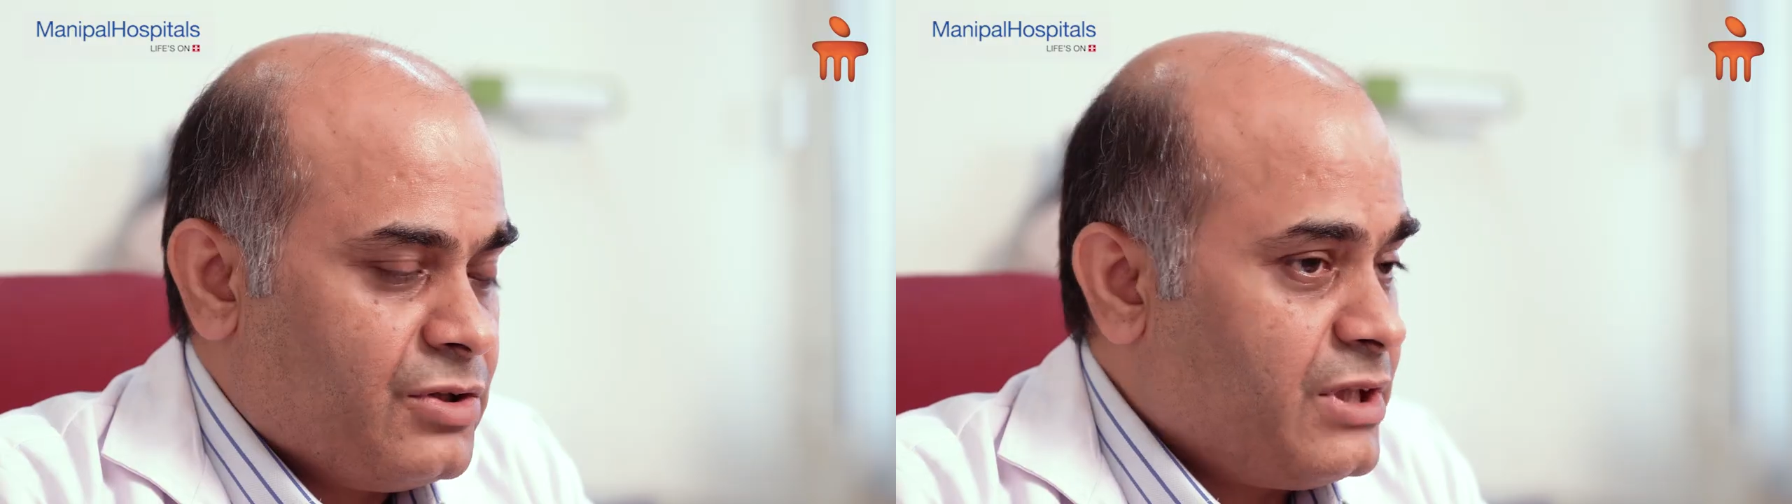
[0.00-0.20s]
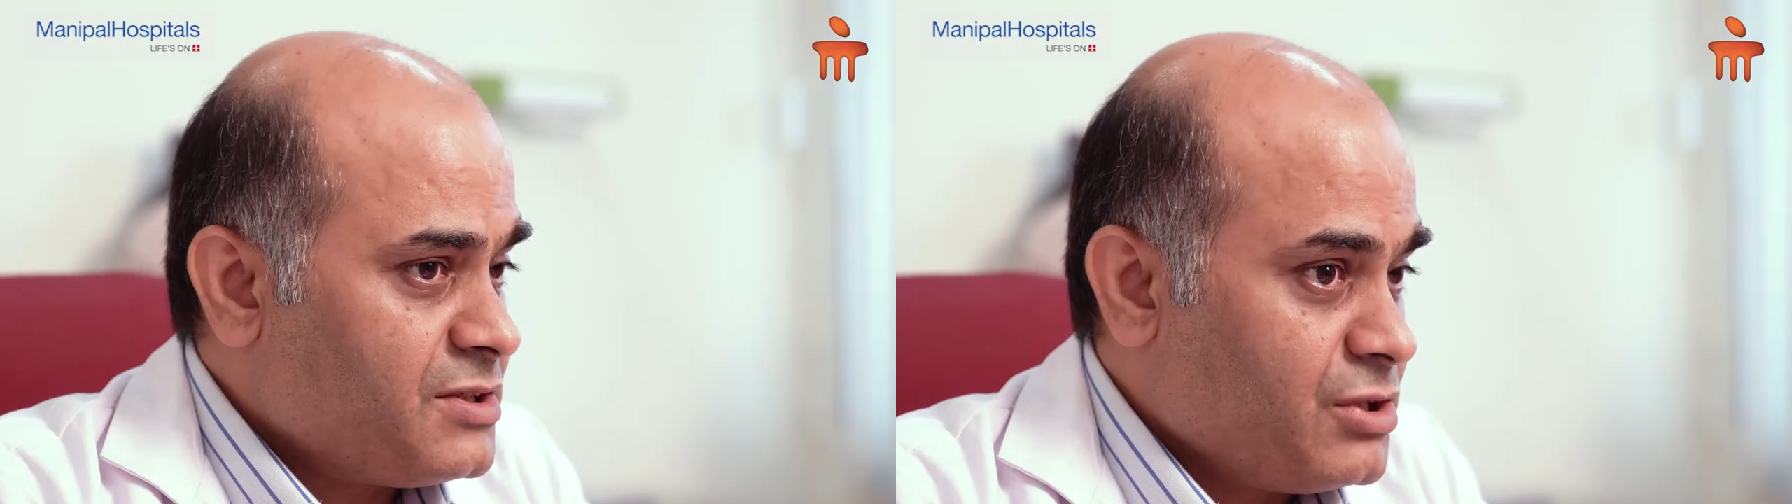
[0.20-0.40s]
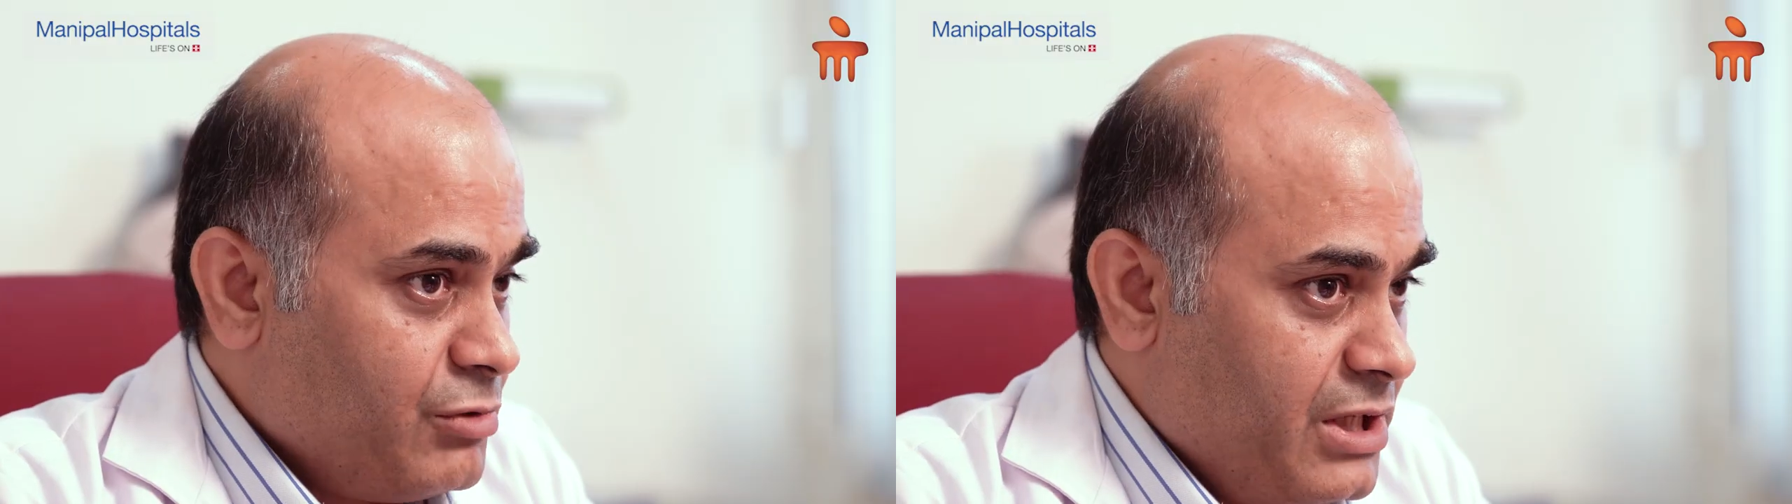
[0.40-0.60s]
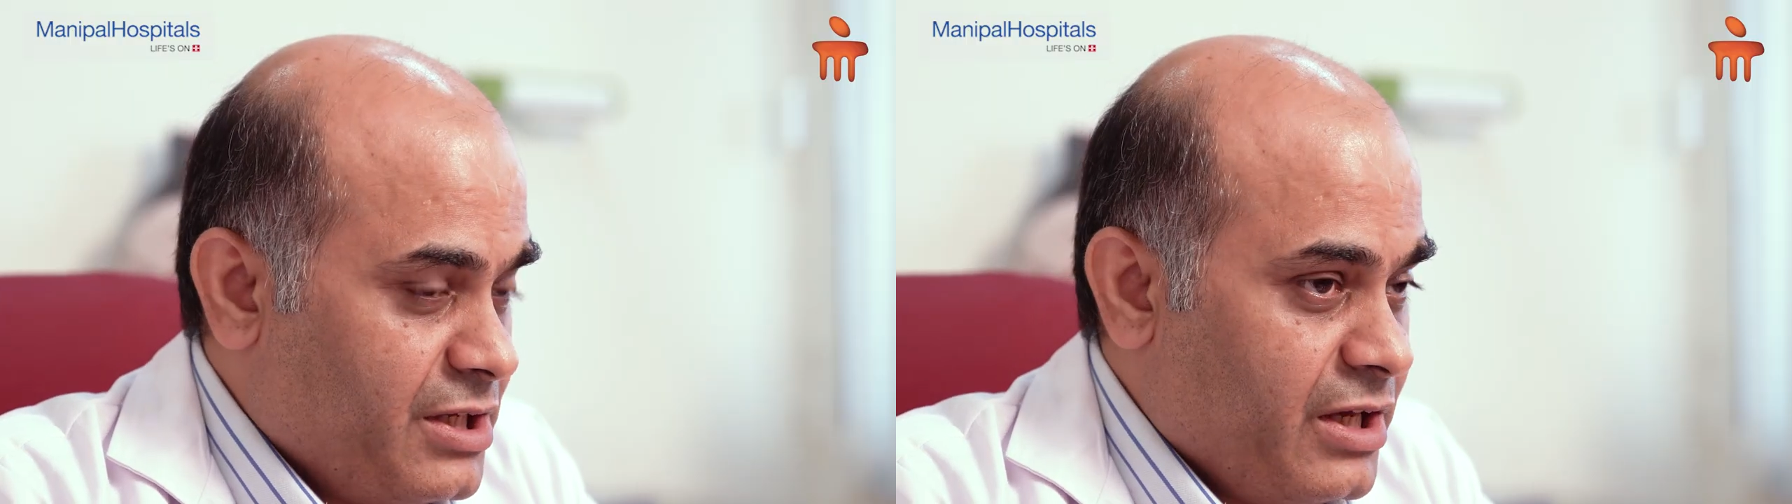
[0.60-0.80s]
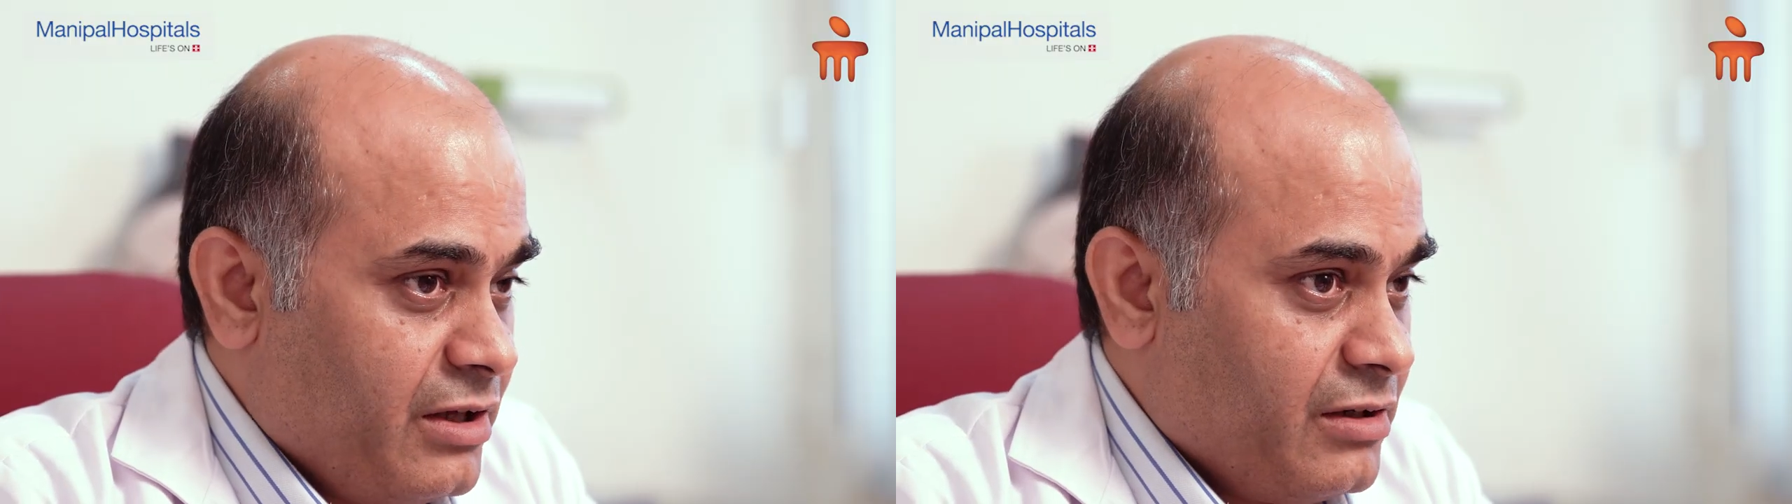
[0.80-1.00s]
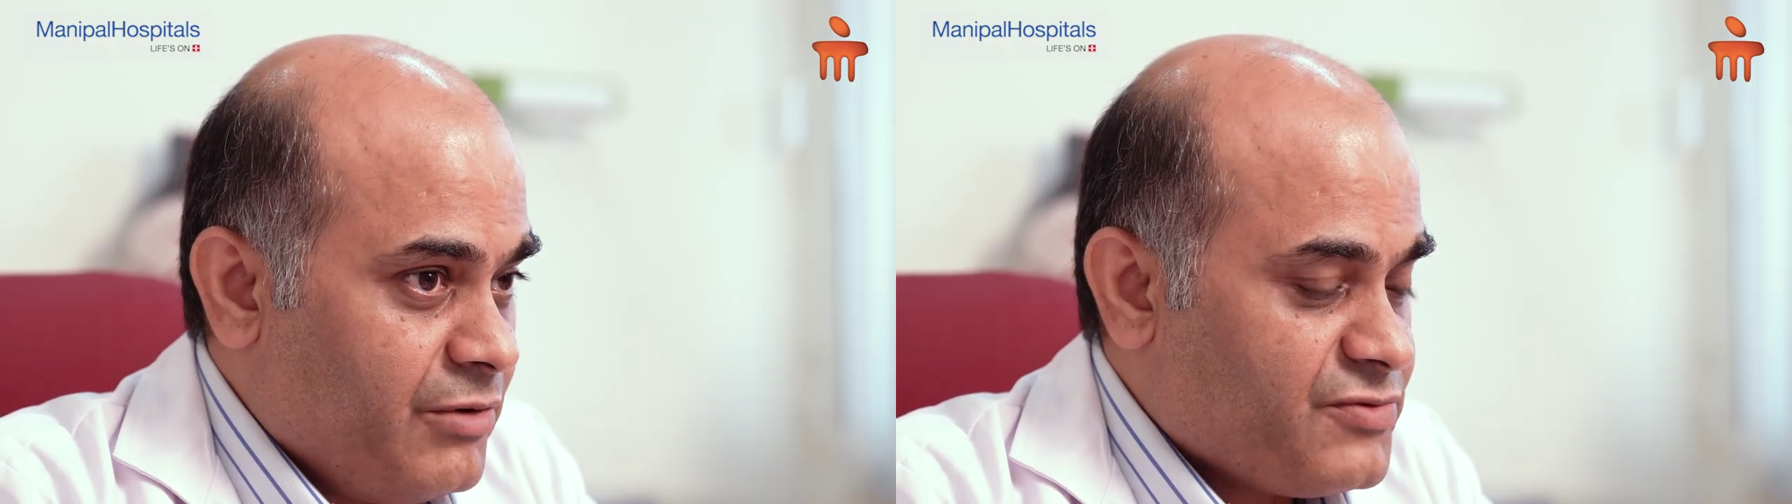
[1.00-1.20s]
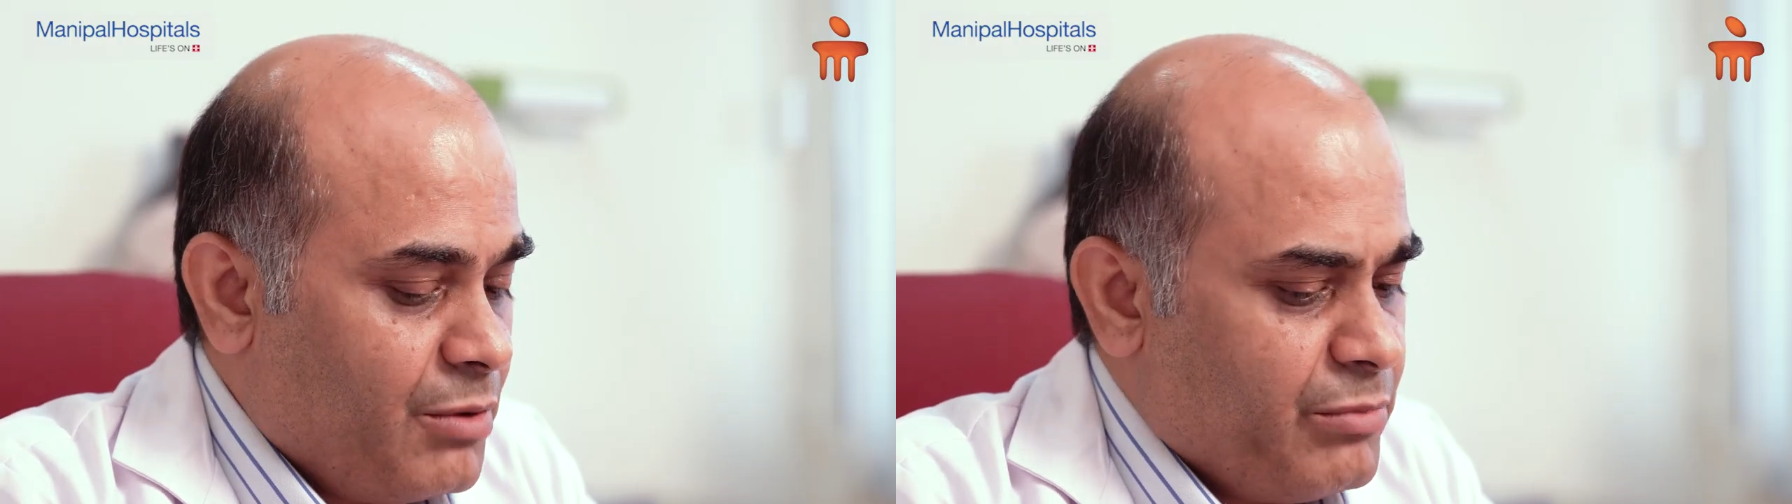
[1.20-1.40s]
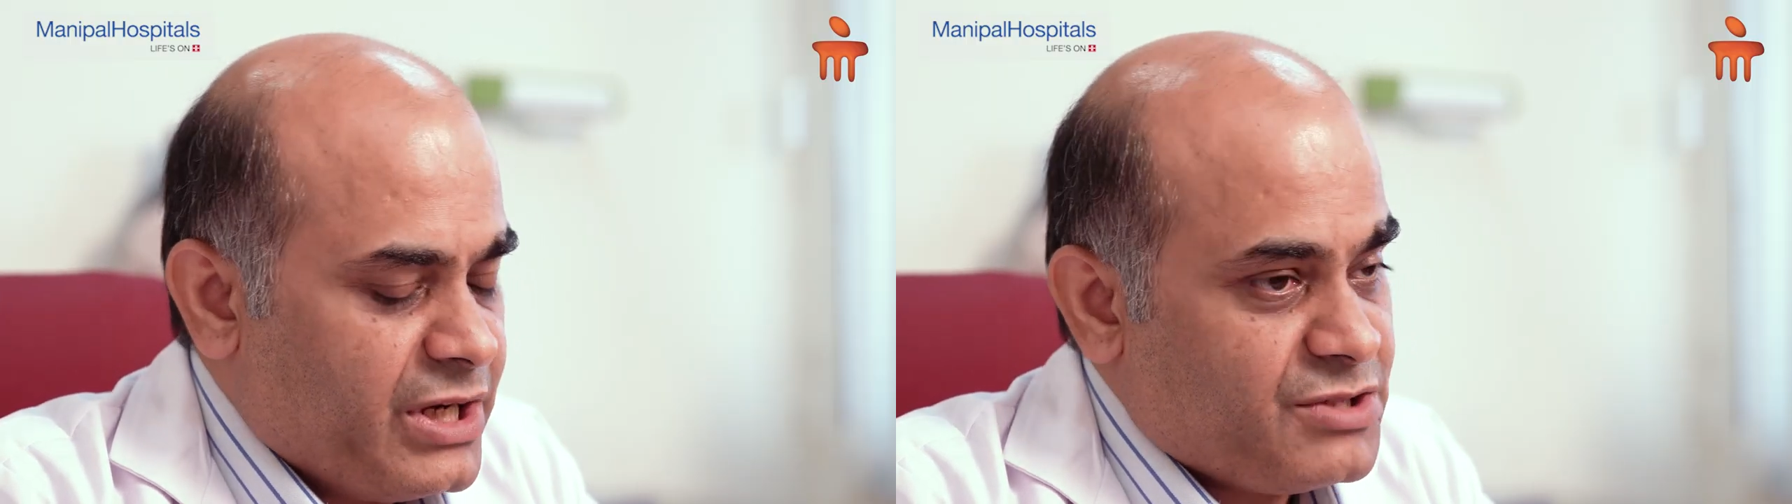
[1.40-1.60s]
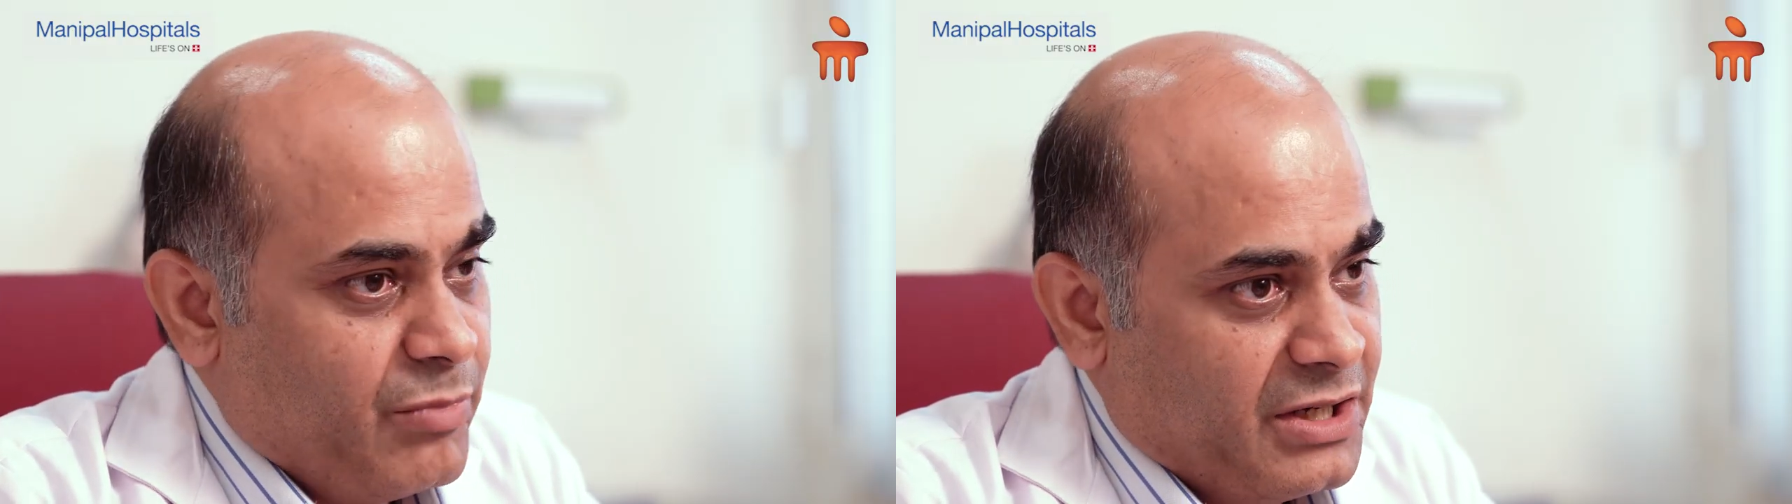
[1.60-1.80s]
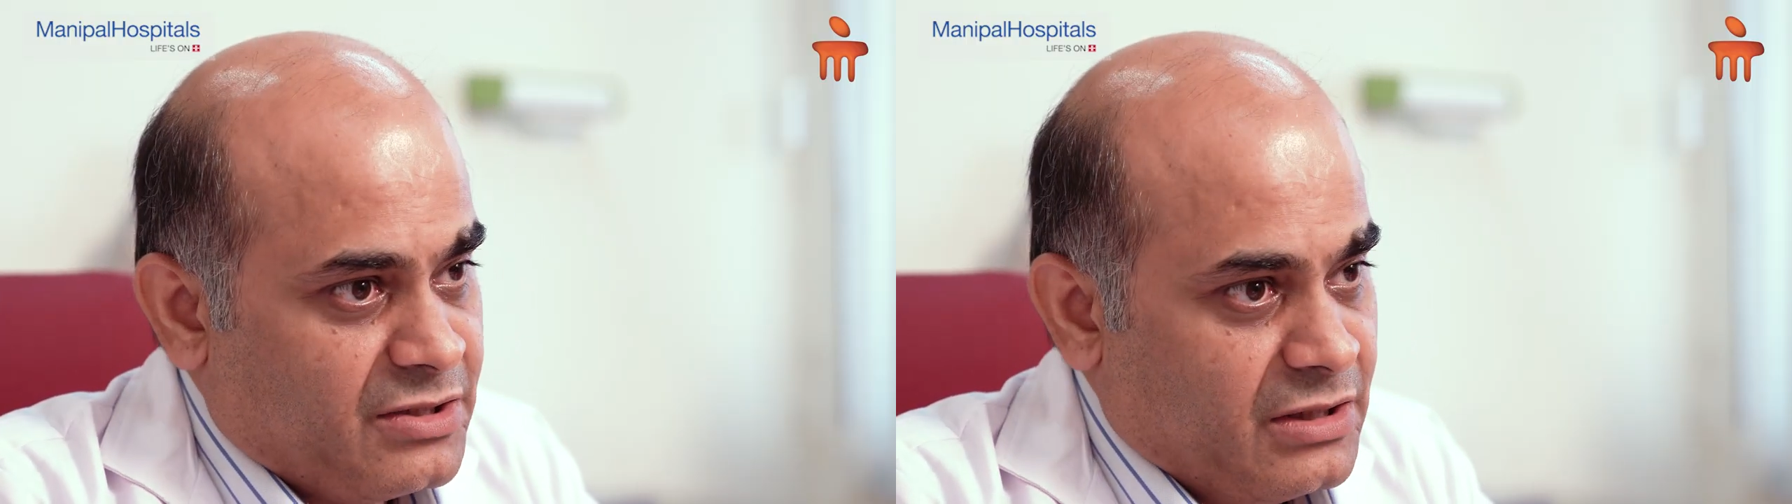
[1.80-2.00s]
That's the only care if somebody's
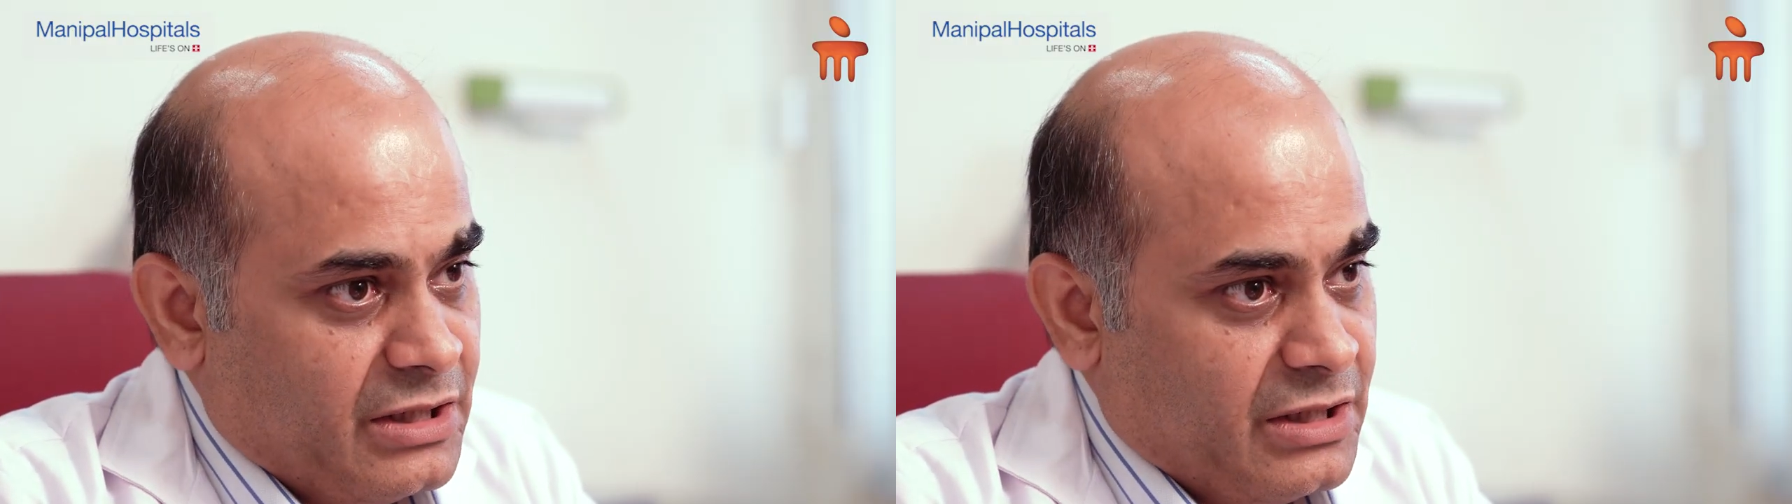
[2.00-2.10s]
mitral